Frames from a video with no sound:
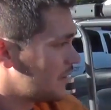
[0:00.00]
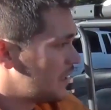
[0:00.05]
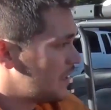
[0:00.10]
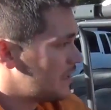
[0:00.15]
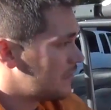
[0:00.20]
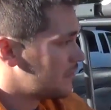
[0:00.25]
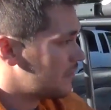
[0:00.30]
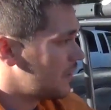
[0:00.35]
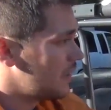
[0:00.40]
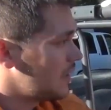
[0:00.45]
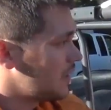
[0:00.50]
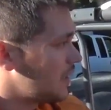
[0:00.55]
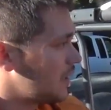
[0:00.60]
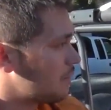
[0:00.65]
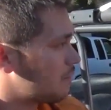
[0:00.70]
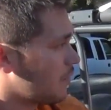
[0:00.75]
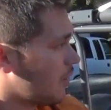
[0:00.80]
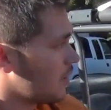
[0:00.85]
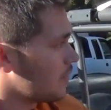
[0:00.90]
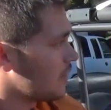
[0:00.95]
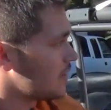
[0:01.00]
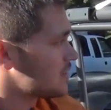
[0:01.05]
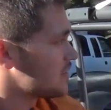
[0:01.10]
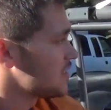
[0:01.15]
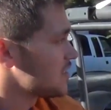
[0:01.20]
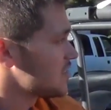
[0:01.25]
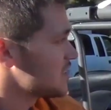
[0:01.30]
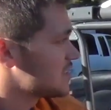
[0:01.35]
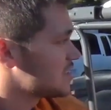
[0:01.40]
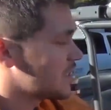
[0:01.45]
really progress
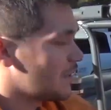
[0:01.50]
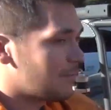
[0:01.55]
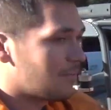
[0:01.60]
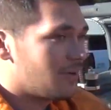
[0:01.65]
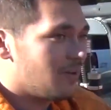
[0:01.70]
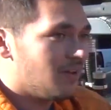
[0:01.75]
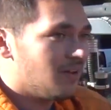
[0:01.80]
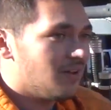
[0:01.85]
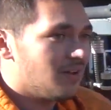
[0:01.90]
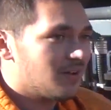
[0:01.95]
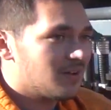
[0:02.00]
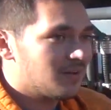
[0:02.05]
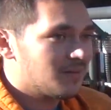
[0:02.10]
is coming along.